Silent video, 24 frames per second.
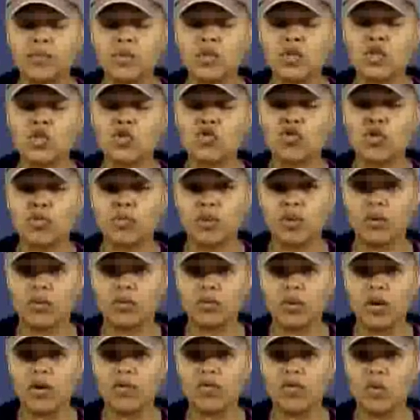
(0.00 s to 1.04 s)
distribute
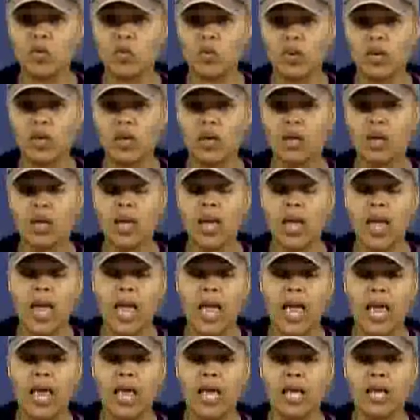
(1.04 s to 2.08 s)
every week,
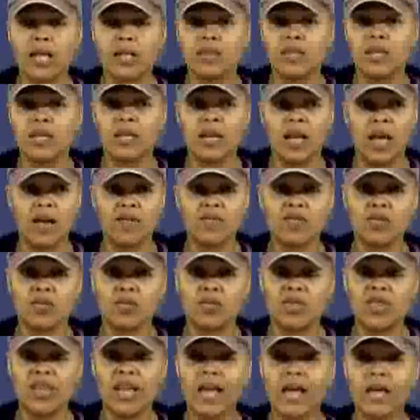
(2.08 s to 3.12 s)
and then after
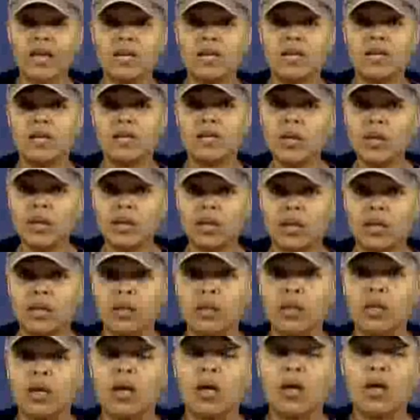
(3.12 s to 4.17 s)
that is
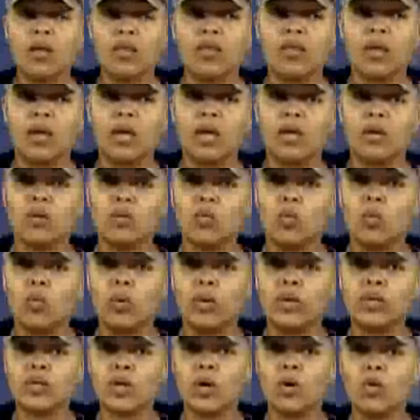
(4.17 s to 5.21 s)
depleted, then
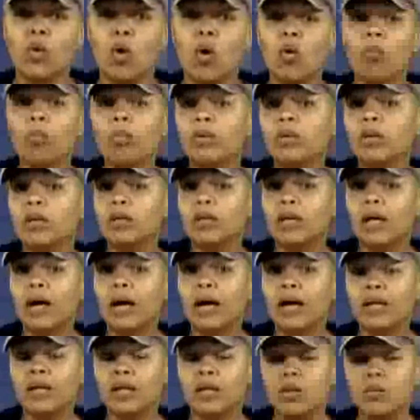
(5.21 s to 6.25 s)
we don't open the
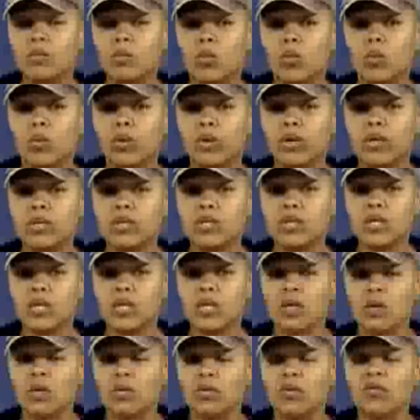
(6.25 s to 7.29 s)
line anymore
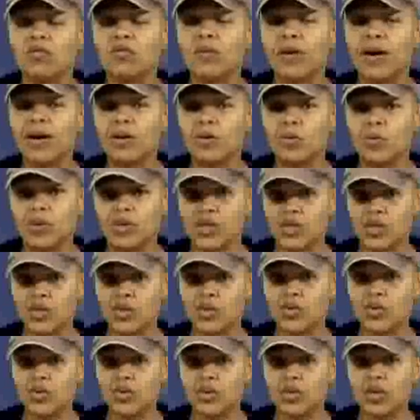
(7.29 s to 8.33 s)
until the following
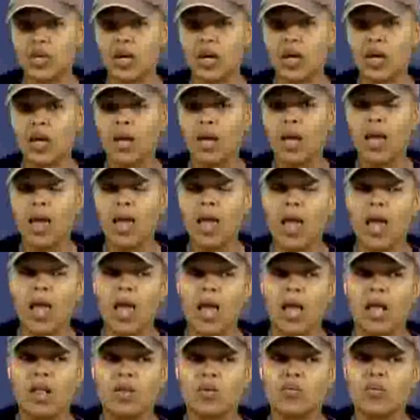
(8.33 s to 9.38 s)
Tuesday.
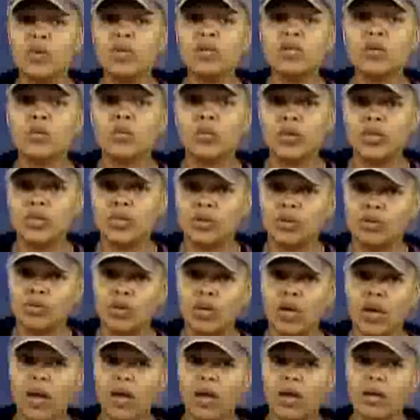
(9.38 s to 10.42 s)
And the reason we do
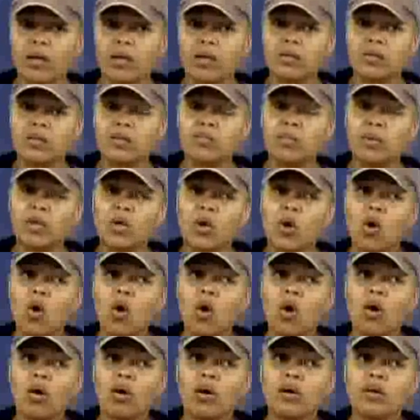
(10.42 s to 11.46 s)
that is
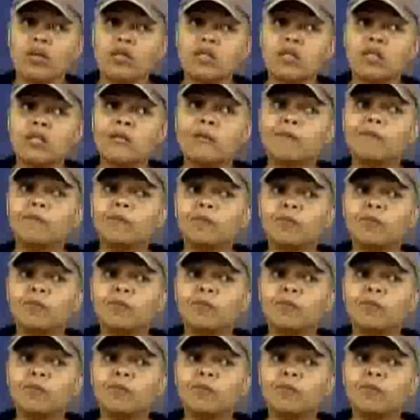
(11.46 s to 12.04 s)
because